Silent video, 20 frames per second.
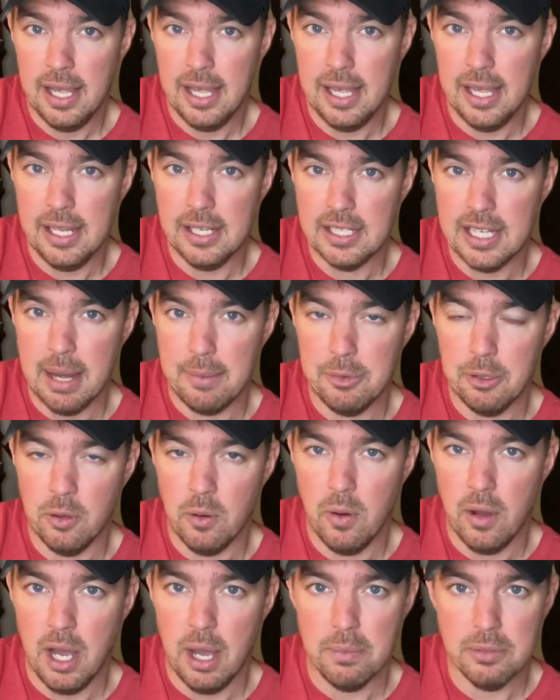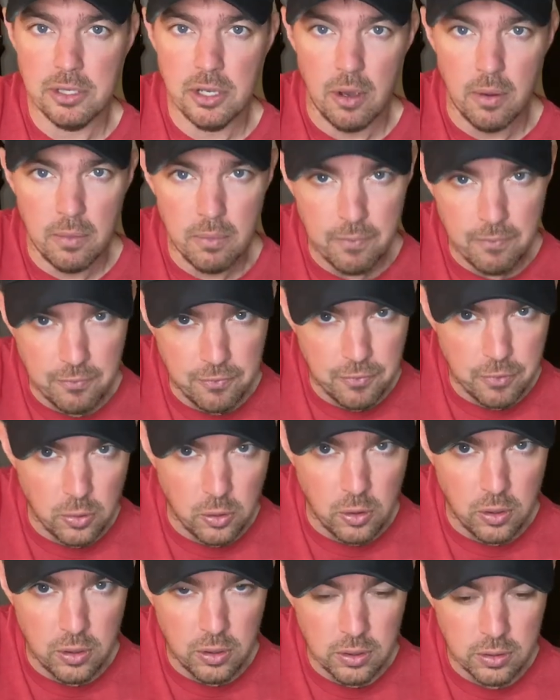each time you go up. So
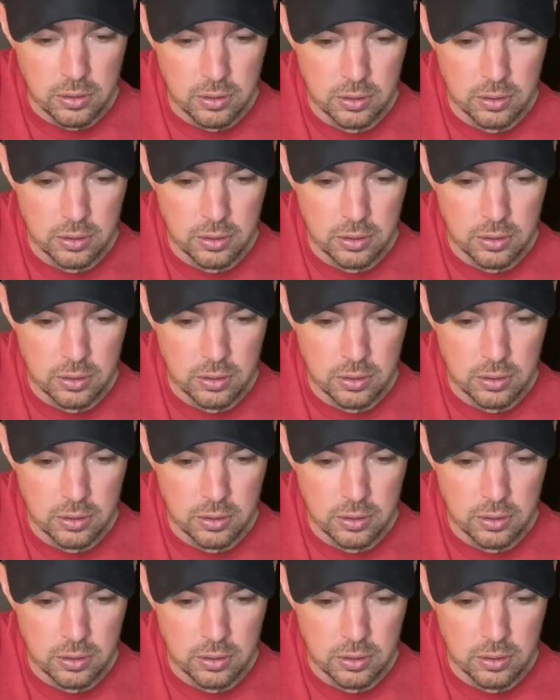full.